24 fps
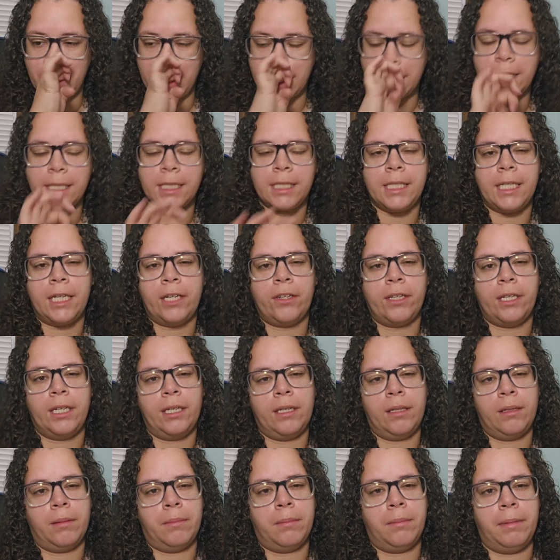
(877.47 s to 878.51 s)
necessarily
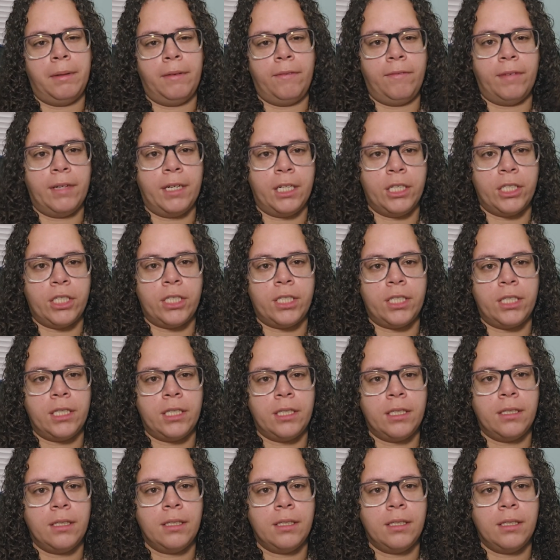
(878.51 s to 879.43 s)
need them to be finished